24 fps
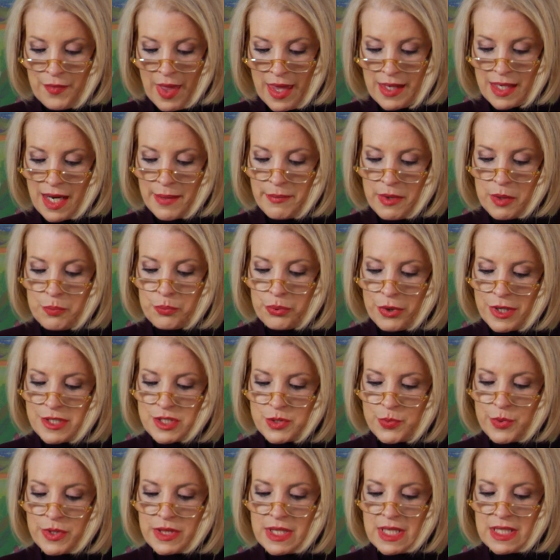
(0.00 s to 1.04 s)
And I'm
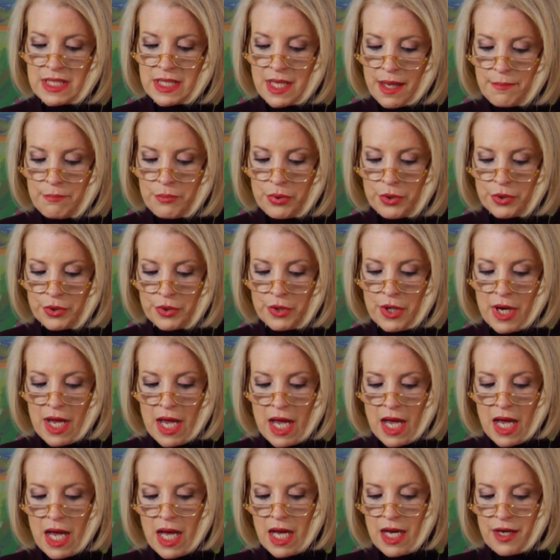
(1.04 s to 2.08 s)
impressed with the number
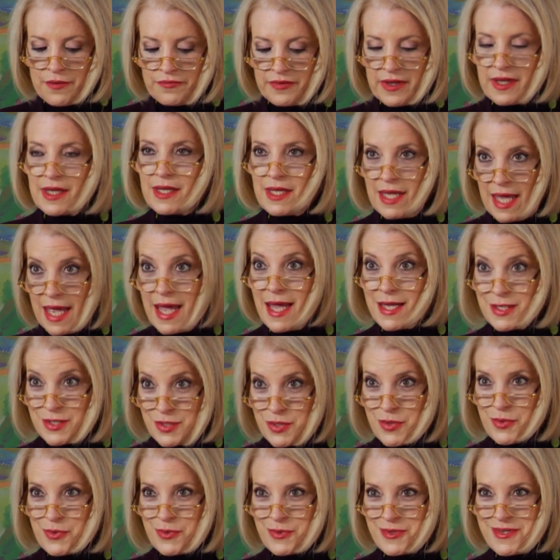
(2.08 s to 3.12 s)
of
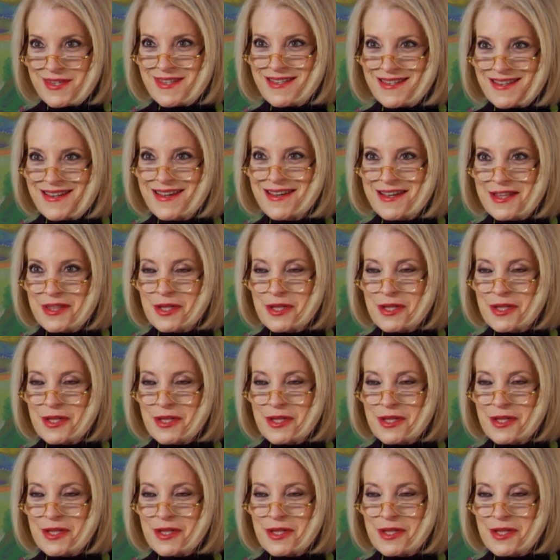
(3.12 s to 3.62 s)
cancers